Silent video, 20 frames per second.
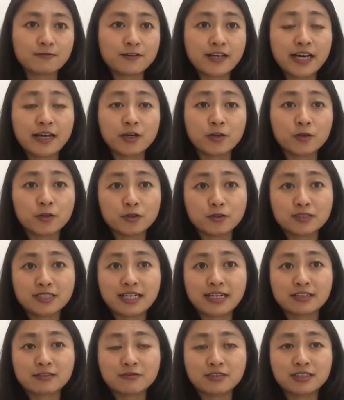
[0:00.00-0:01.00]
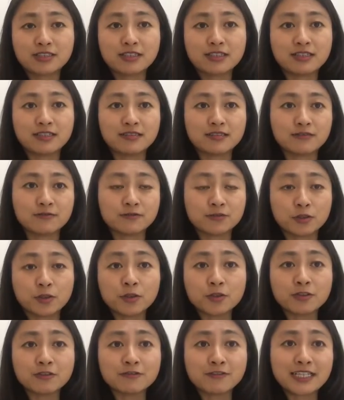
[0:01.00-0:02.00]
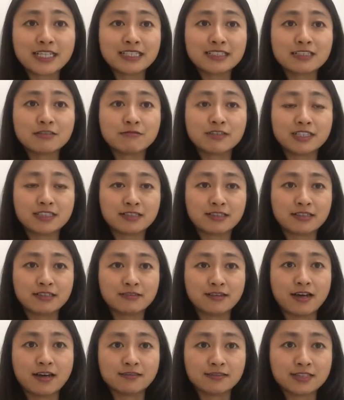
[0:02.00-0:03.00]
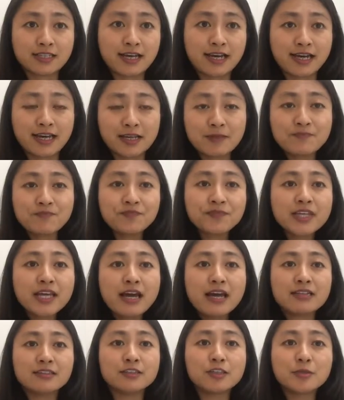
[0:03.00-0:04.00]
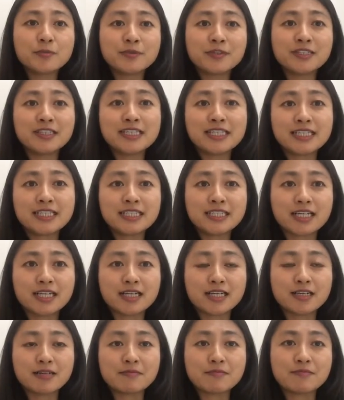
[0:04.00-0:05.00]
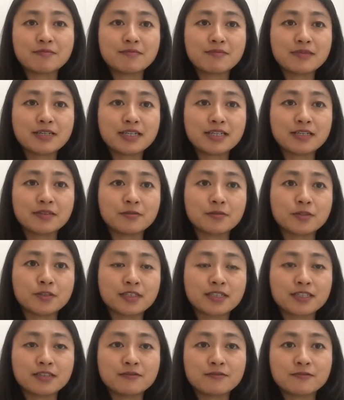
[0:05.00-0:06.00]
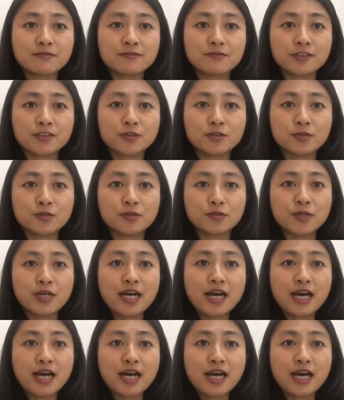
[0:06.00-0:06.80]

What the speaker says: File all your tax return or your VAT return on time. Normally, it will give you